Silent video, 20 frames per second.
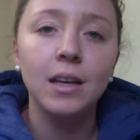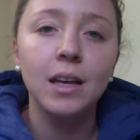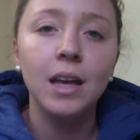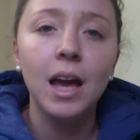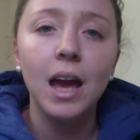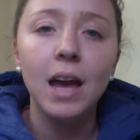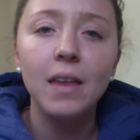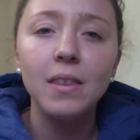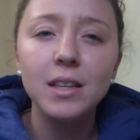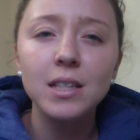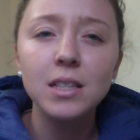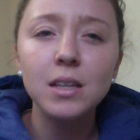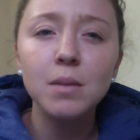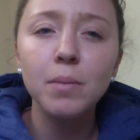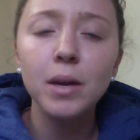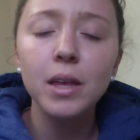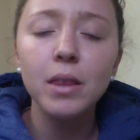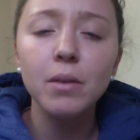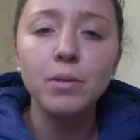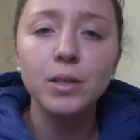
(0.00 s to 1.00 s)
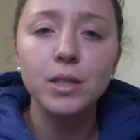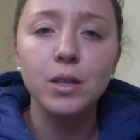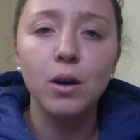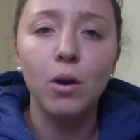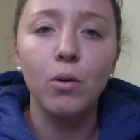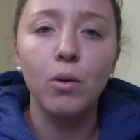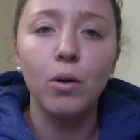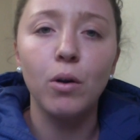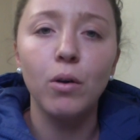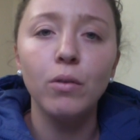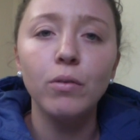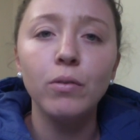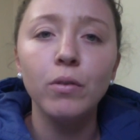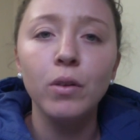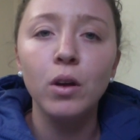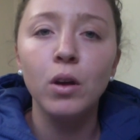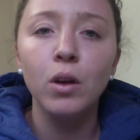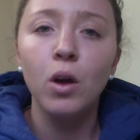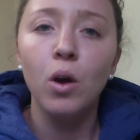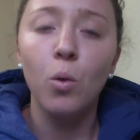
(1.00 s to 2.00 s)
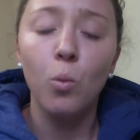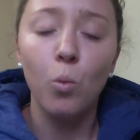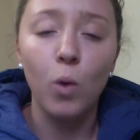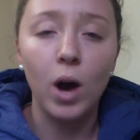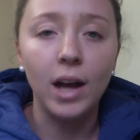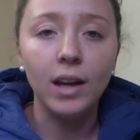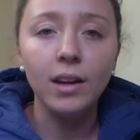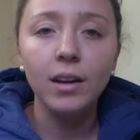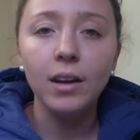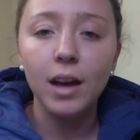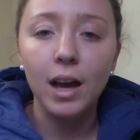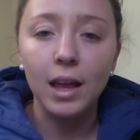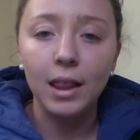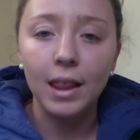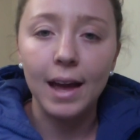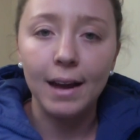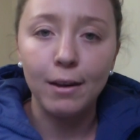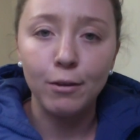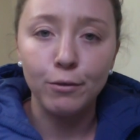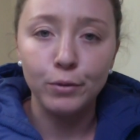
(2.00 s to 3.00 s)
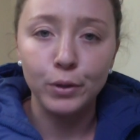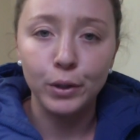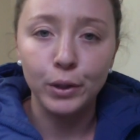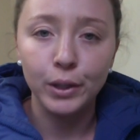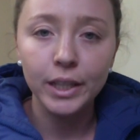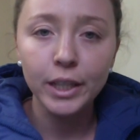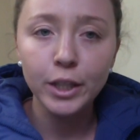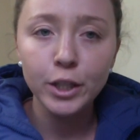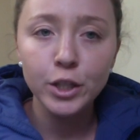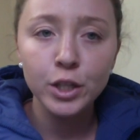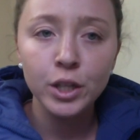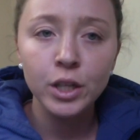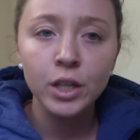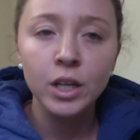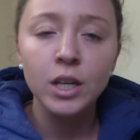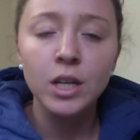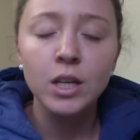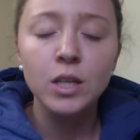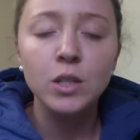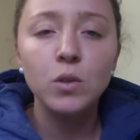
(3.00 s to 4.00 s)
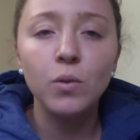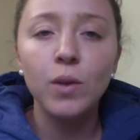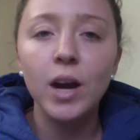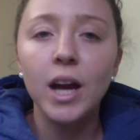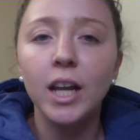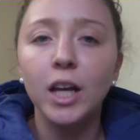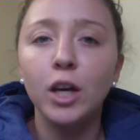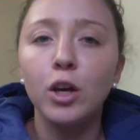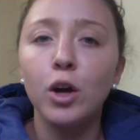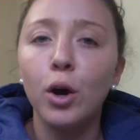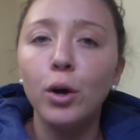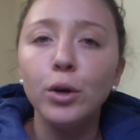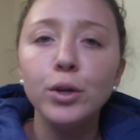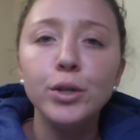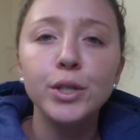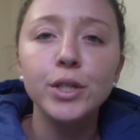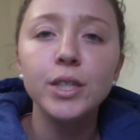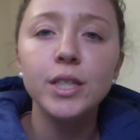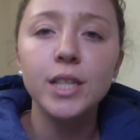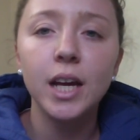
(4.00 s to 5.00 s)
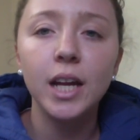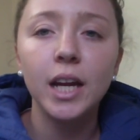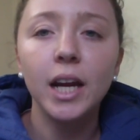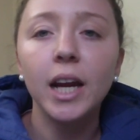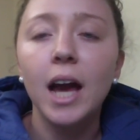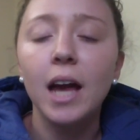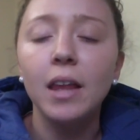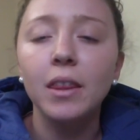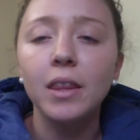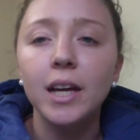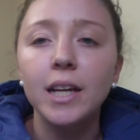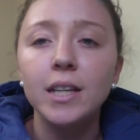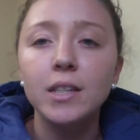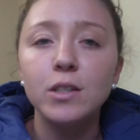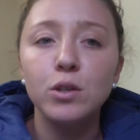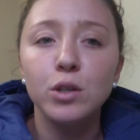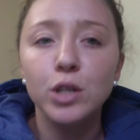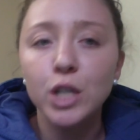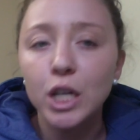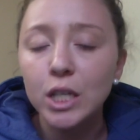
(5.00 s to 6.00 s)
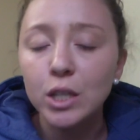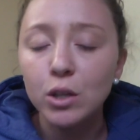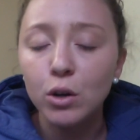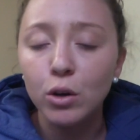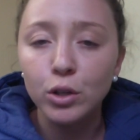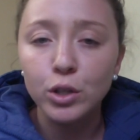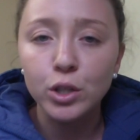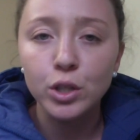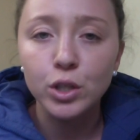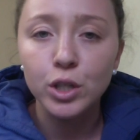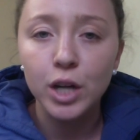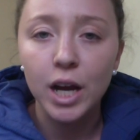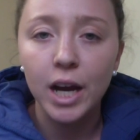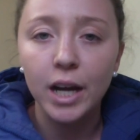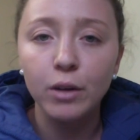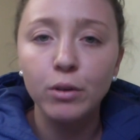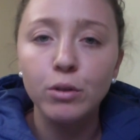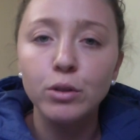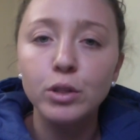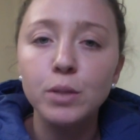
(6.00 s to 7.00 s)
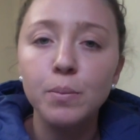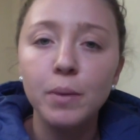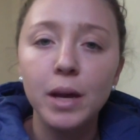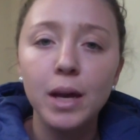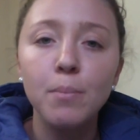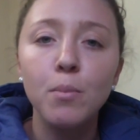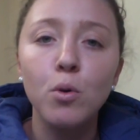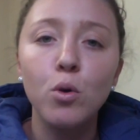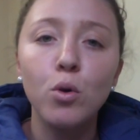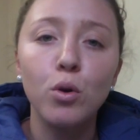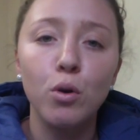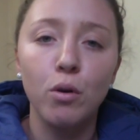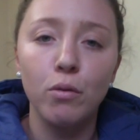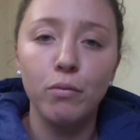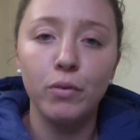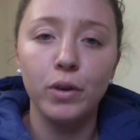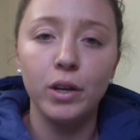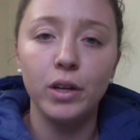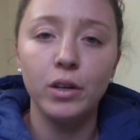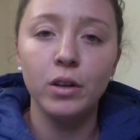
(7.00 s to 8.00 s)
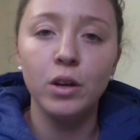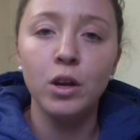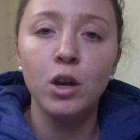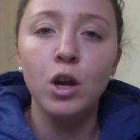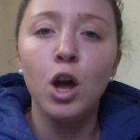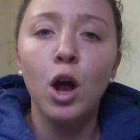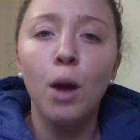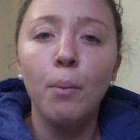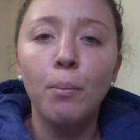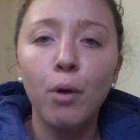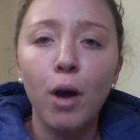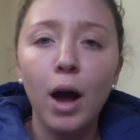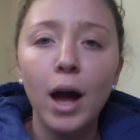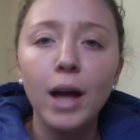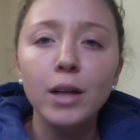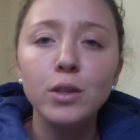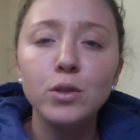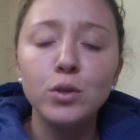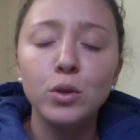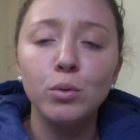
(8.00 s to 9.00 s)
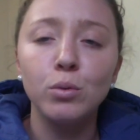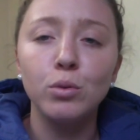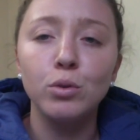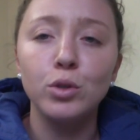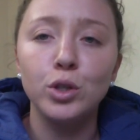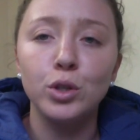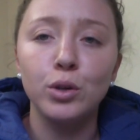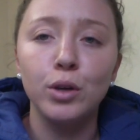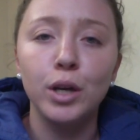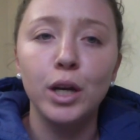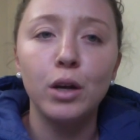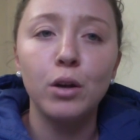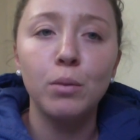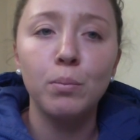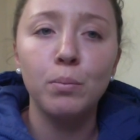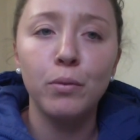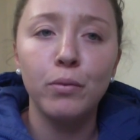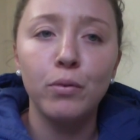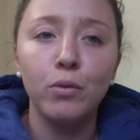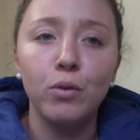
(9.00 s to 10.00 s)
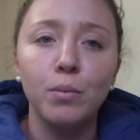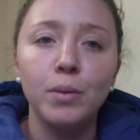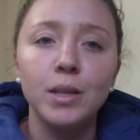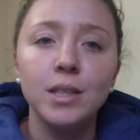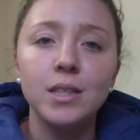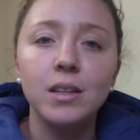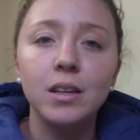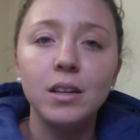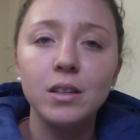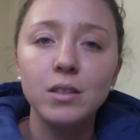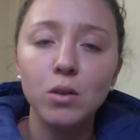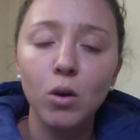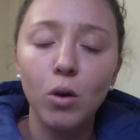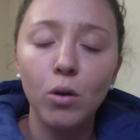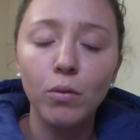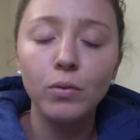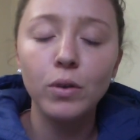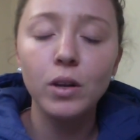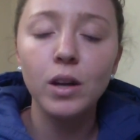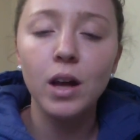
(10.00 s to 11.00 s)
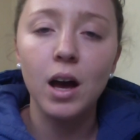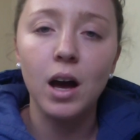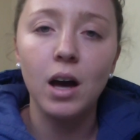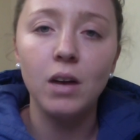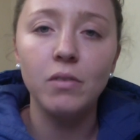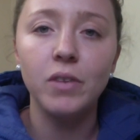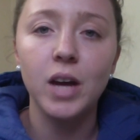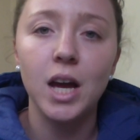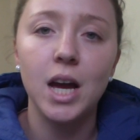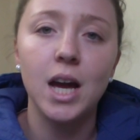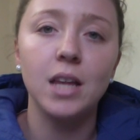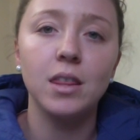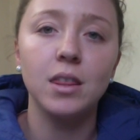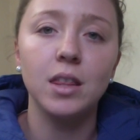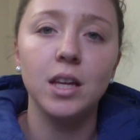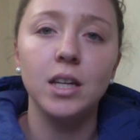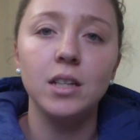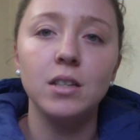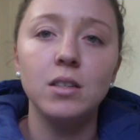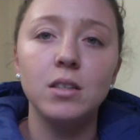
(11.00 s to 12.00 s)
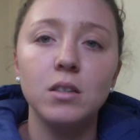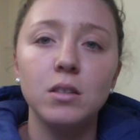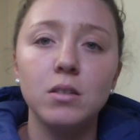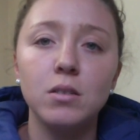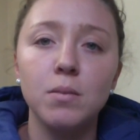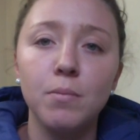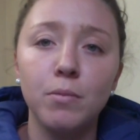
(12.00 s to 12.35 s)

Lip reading: And this can be the result of 1. A lack of knowledge, surrounding coaches telling athletes to just concentrate or to be more confident. Prior to or during a performance, it is often hard for athletes to